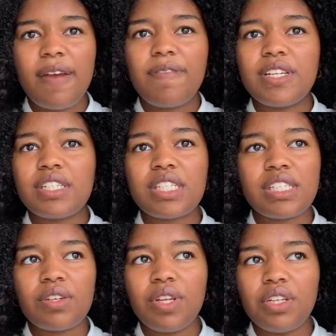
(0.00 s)
it doesn't
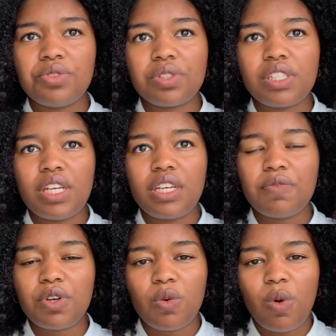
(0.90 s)
sound interesting,
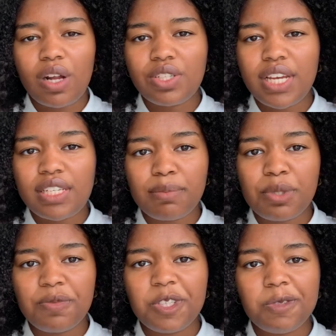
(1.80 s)
if you're watching as a
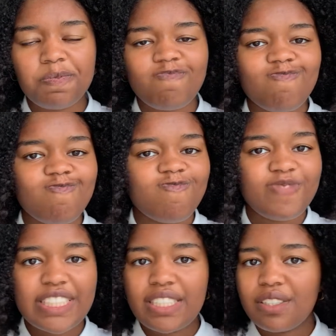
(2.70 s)
movie,
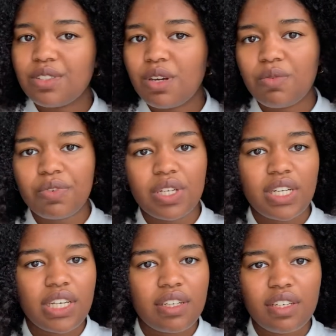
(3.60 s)
don't read
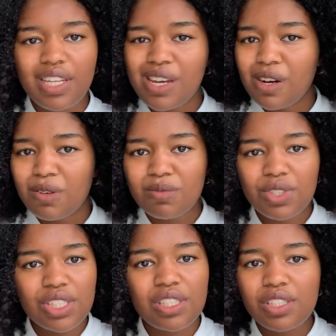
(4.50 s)
it, you know?
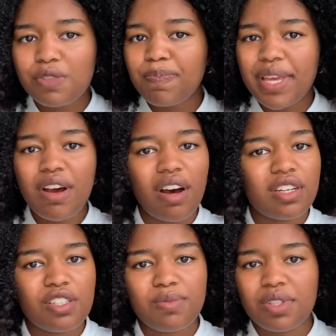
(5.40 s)
Just be
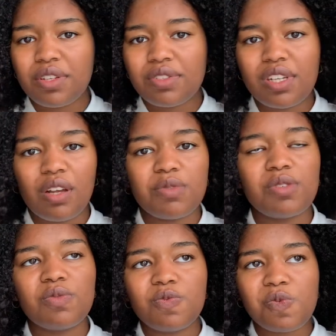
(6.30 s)
honest with yourself.
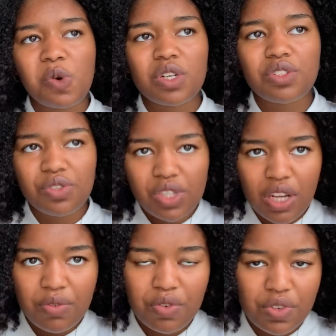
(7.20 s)
Don't force
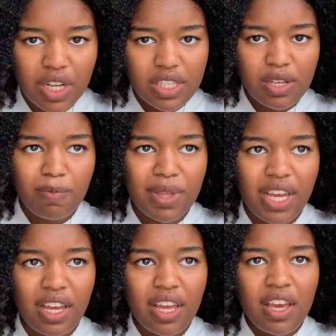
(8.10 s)
yourself to read
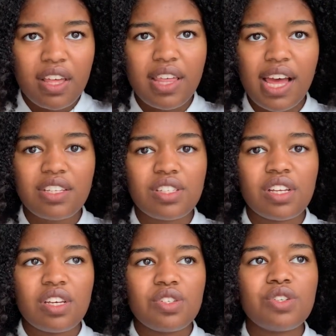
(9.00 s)
something that's
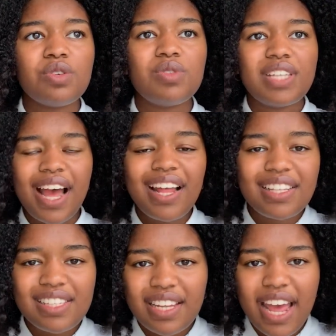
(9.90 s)
too
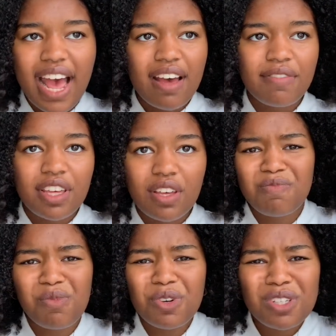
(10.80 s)
dense and heavy
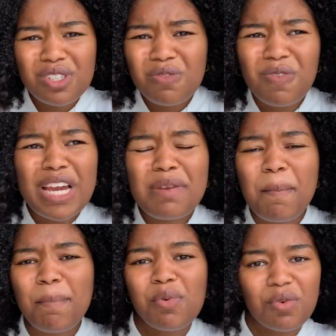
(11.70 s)
or you just
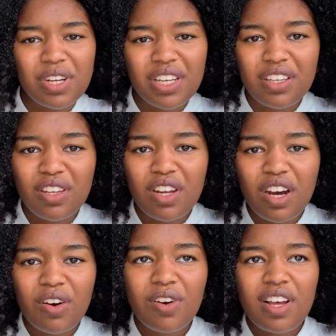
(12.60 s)
find boring, you
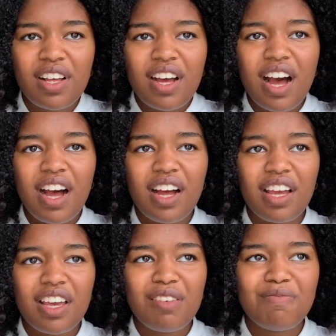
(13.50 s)
know?
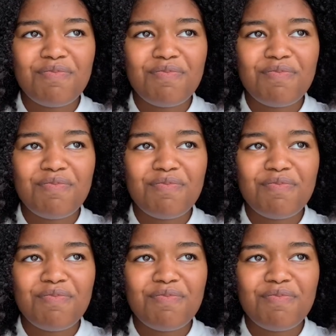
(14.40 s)
I